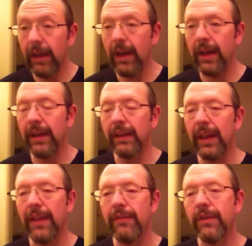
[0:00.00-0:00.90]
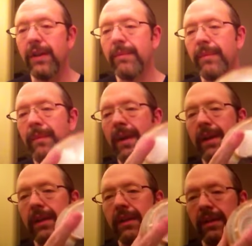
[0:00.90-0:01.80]
and lathered it up in my
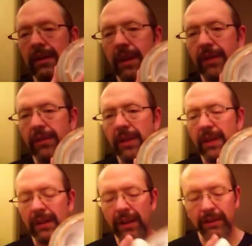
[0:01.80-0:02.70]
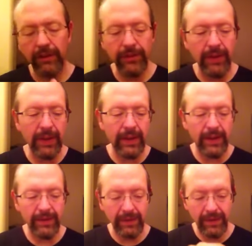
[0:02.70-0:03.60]
scuttle. It looks like
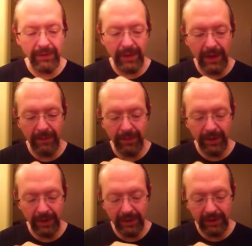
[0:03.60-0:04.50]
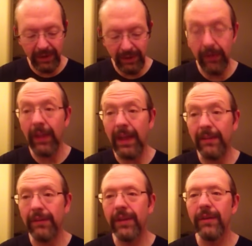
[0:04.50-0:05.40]
I've got a pretty decent
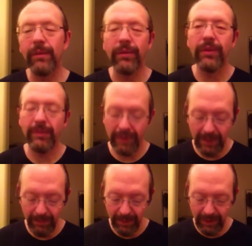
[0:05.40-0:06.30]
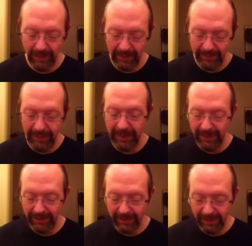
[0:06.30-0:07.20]
lather there. We'll see when I put it on my
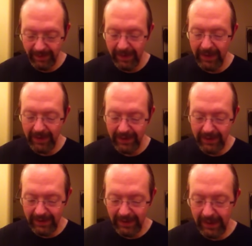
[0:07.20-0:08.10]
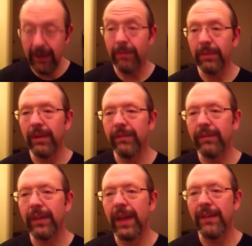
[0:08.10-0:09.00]
face, since I've had a couple
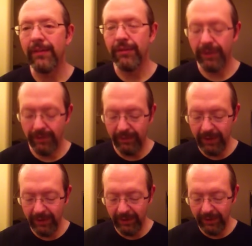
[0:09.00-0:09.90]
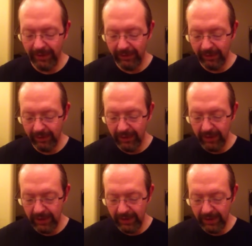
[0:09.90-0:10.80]
of lathers recently that looked
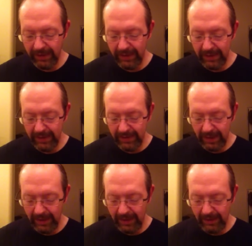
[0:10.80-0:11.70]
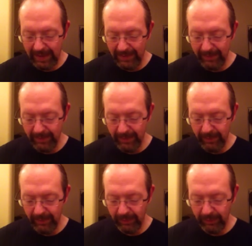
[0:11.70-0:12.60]
good and then collapsed, but
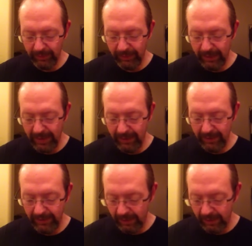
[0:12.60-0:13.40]
we'll see how this